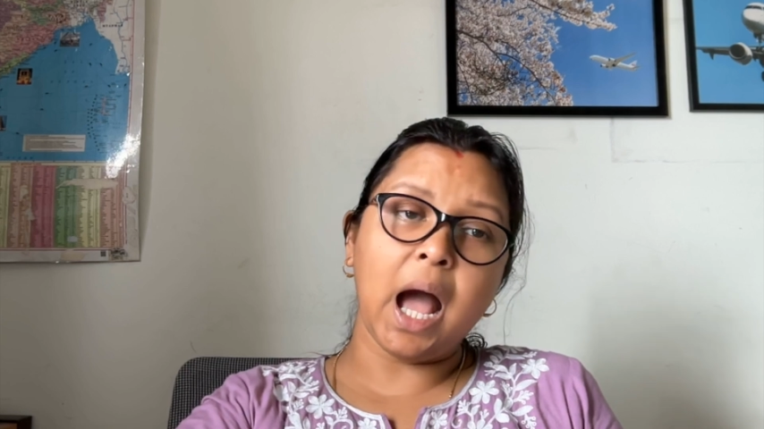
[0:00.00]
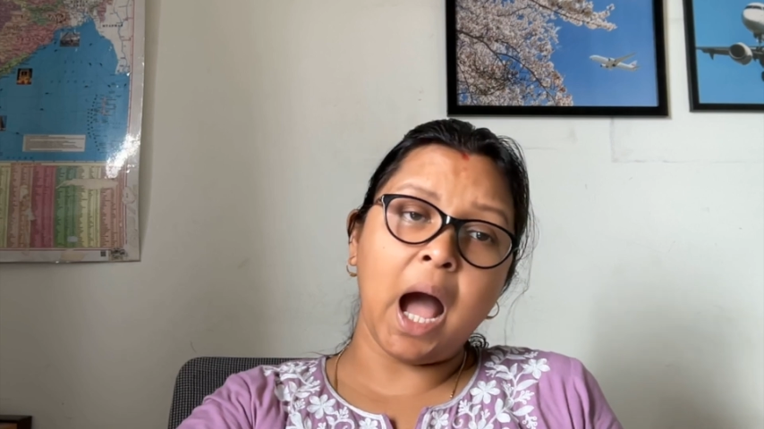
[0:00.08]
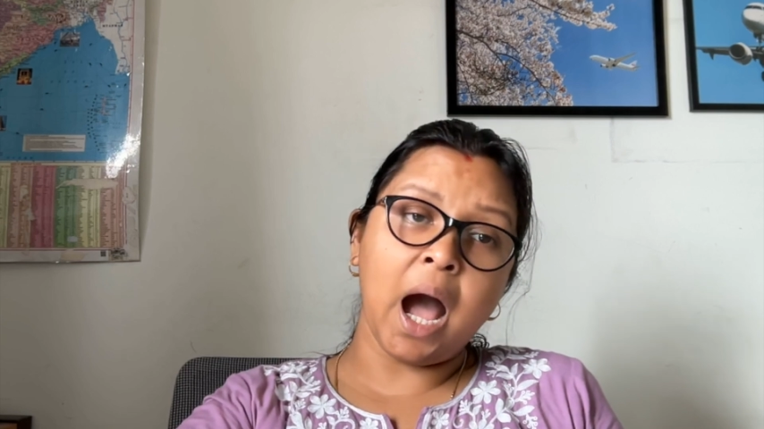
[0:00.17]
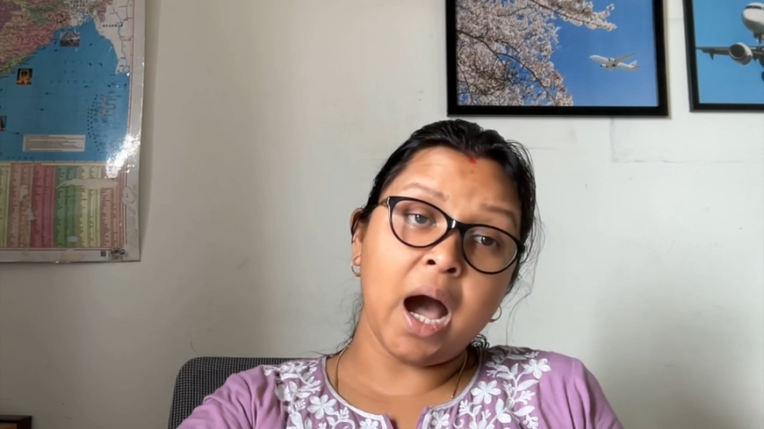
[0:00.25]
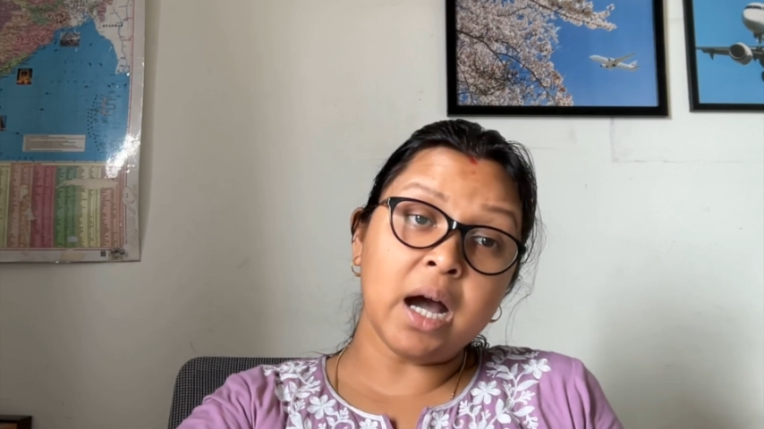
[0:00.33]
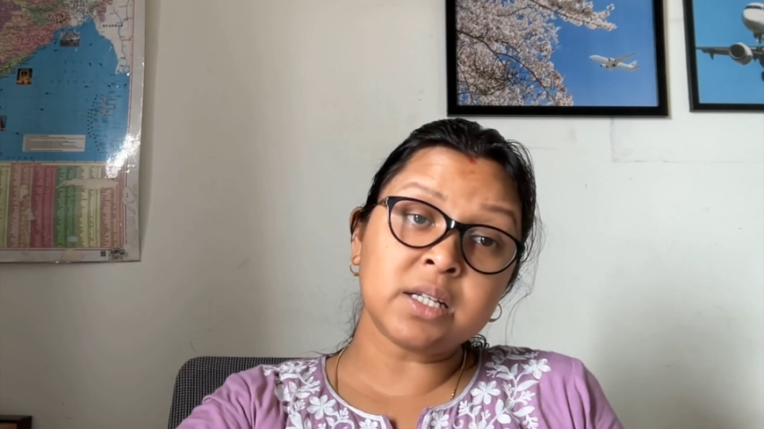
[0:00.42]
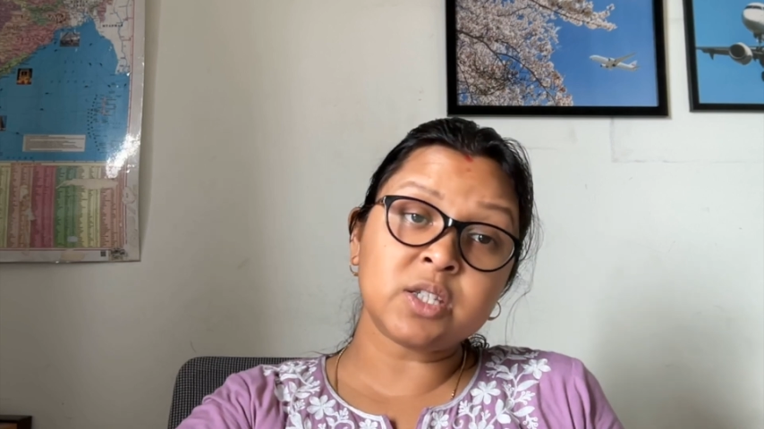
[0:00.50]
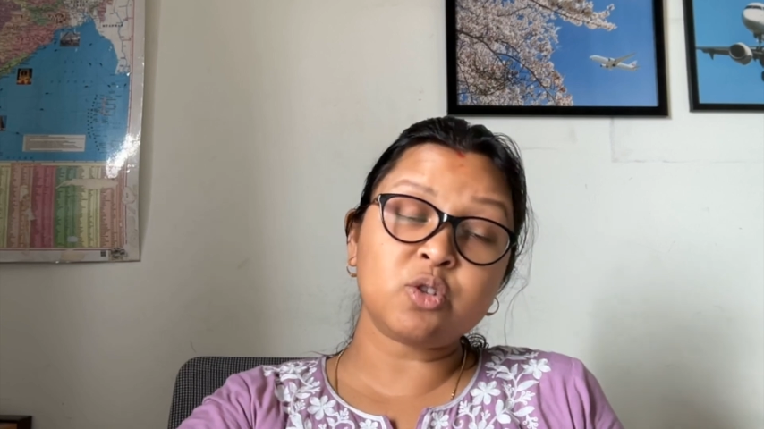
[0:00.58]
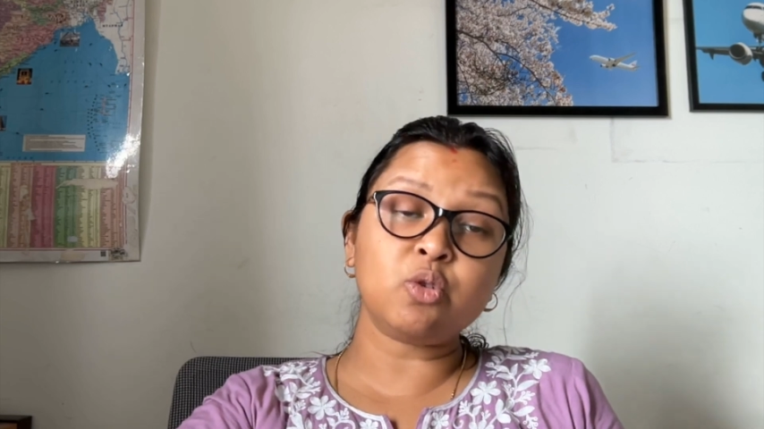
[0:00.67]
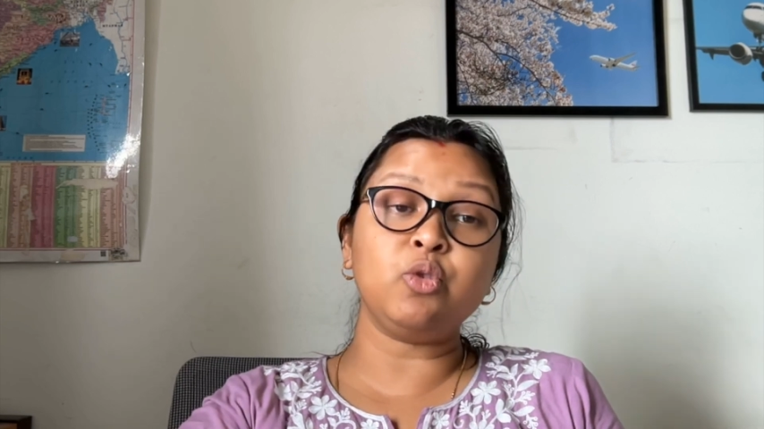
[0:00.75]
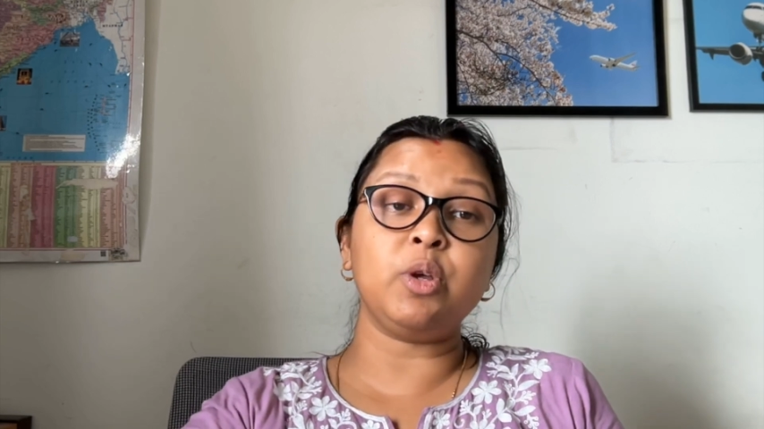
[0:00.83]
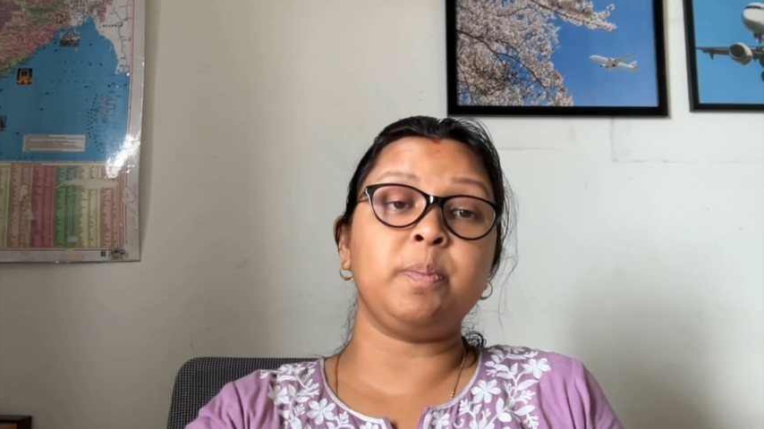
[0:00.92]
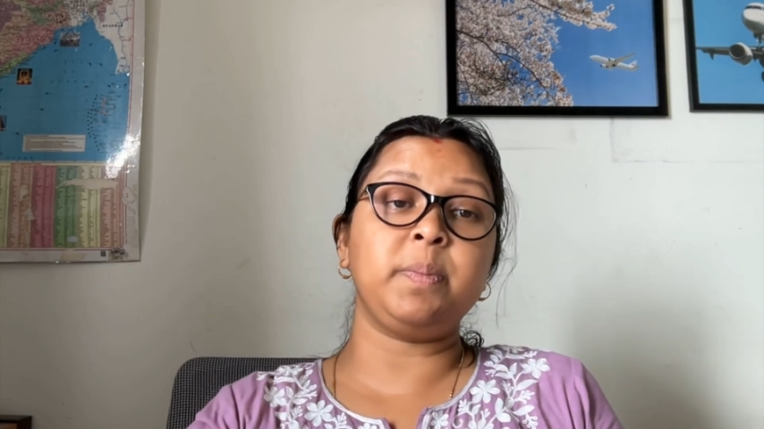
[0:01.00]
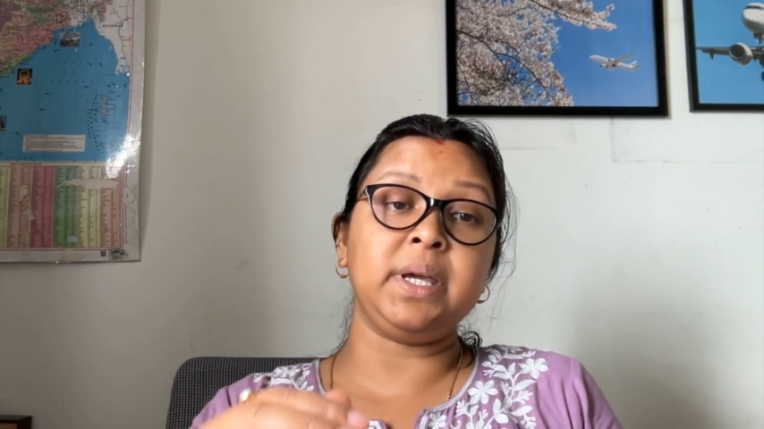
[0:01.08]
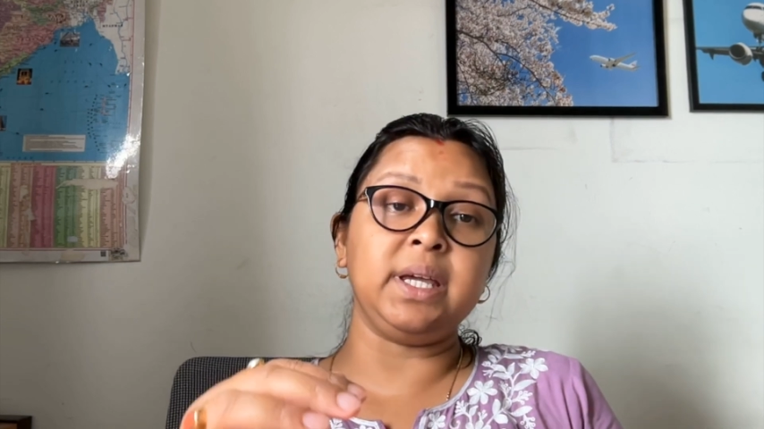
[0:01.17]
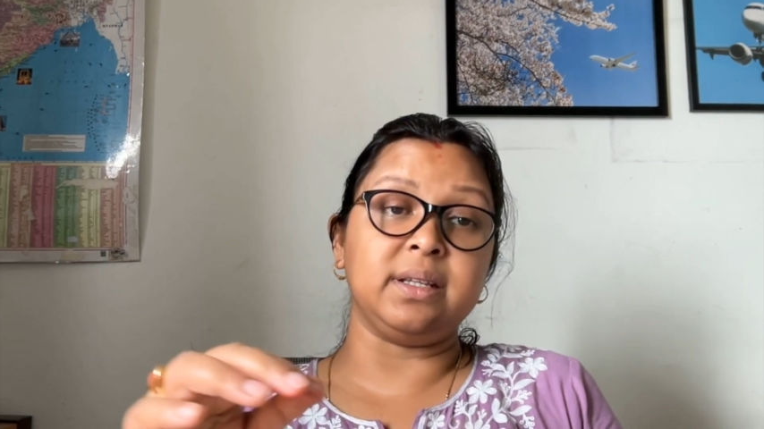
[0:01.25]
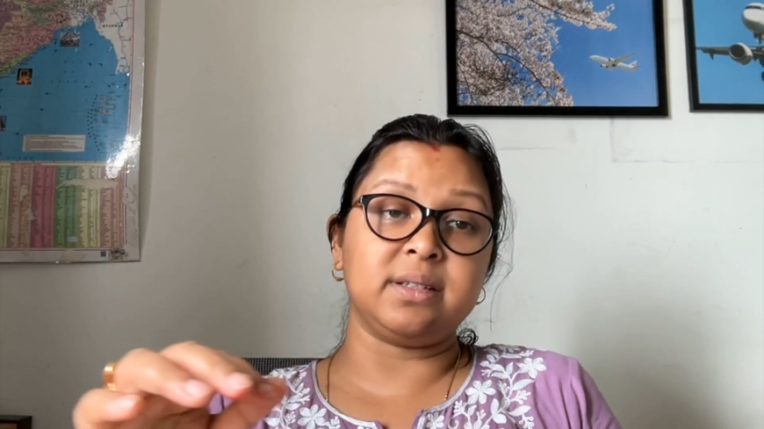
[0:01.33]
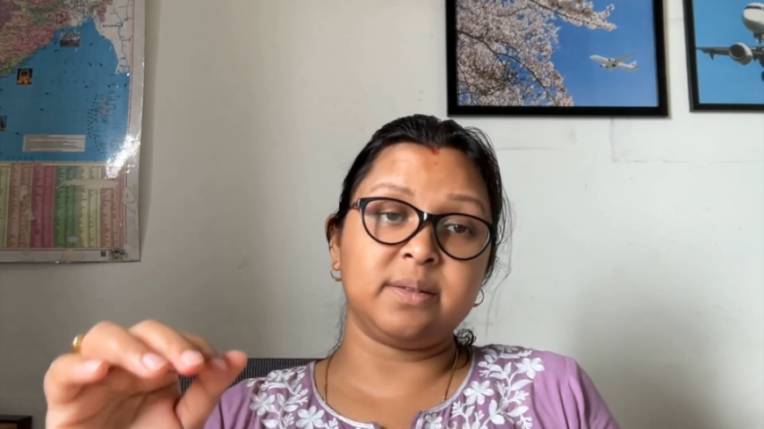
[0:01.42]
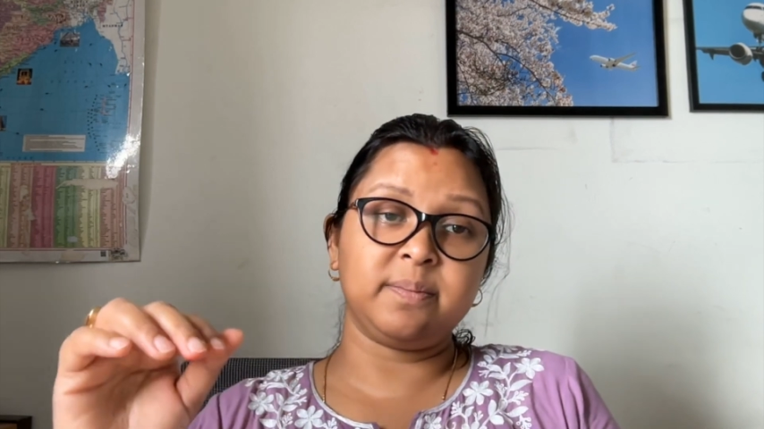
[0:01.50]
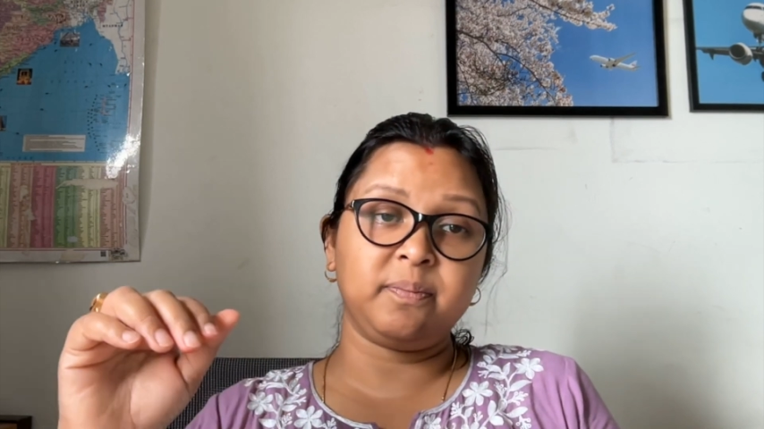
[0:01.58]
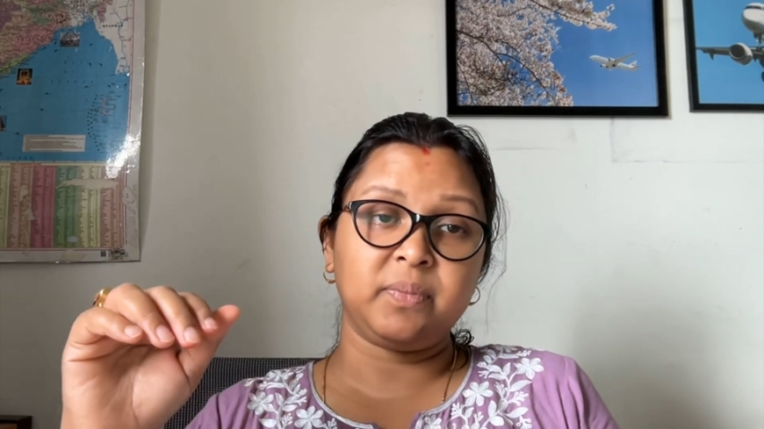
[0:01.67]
ask to repeat.